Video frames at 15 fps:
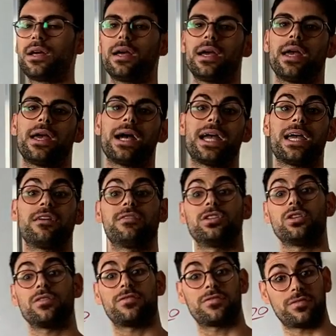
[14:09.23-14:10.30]
and I have
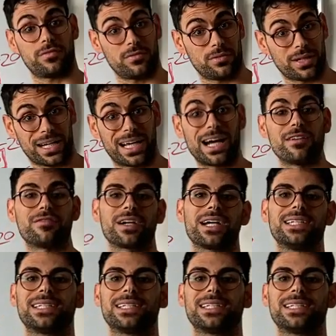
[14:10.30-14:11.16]
enough recovery